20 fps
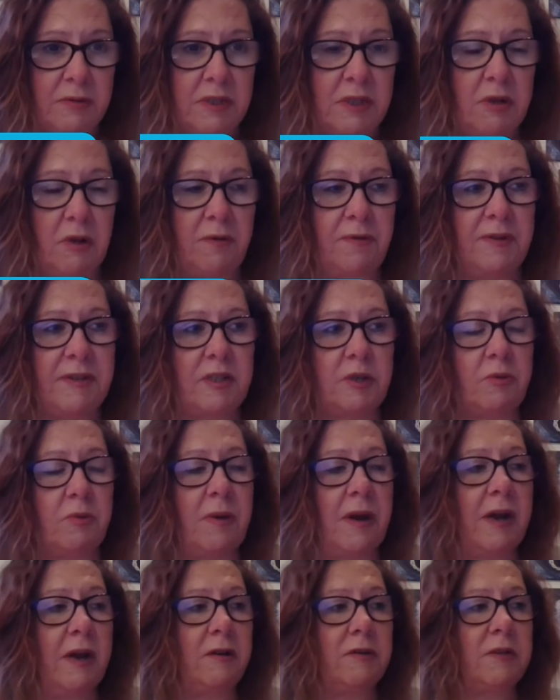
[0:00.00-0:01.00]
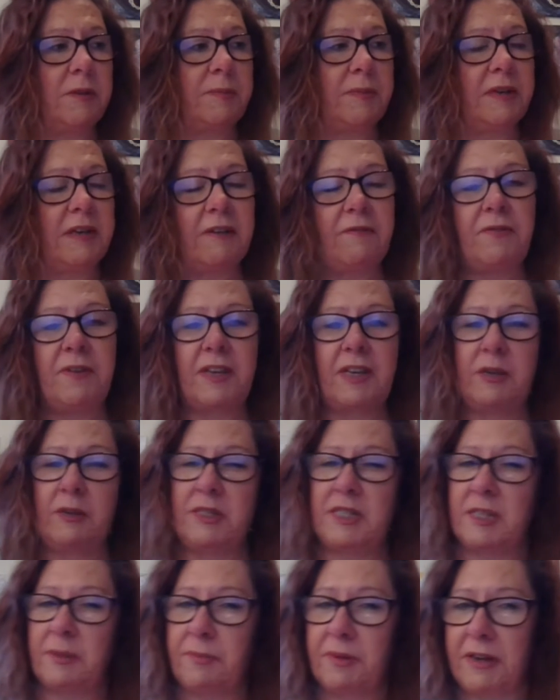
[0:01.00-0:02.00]
So if he's around a benefic,
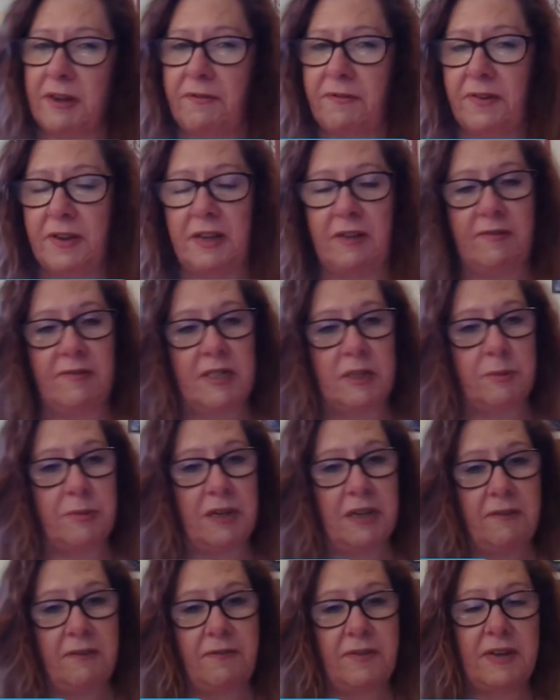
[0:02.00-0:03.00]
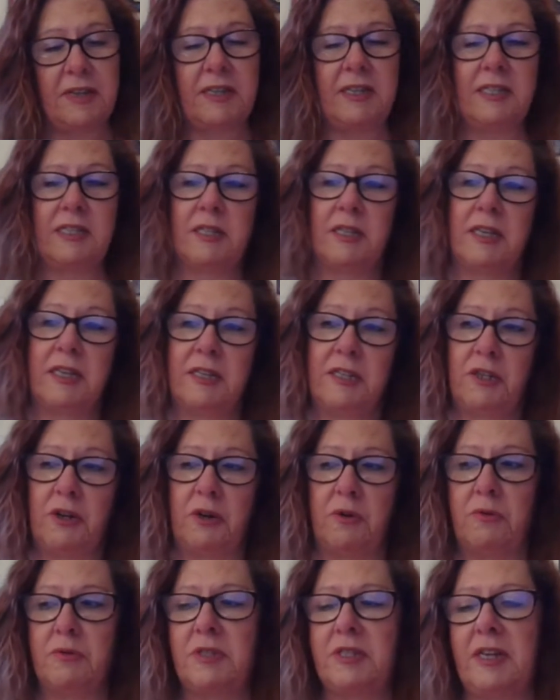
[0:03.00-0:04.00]
he's a benefic. If he's a malefic,
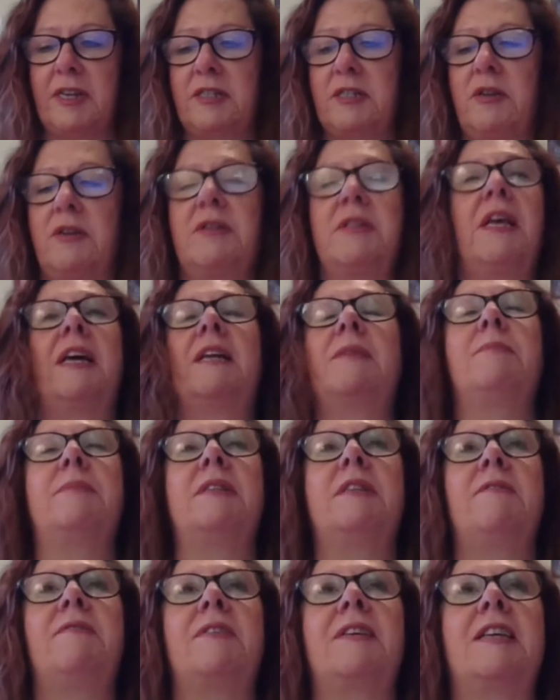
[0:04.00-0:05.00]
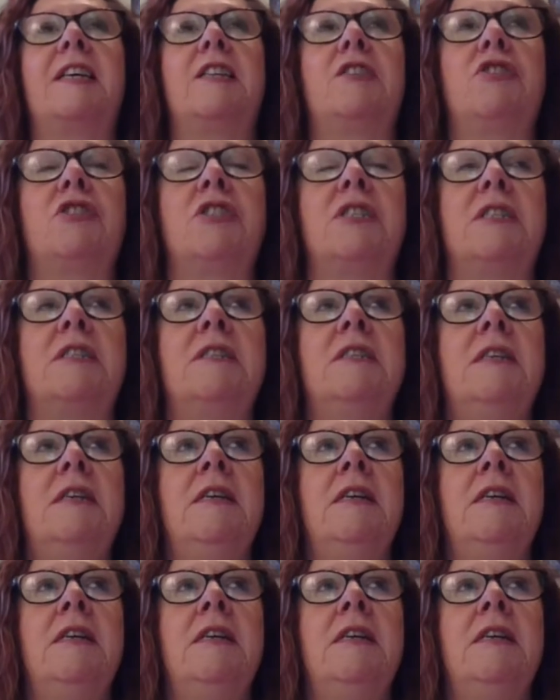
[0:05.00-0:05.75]
takes on that malefic energy.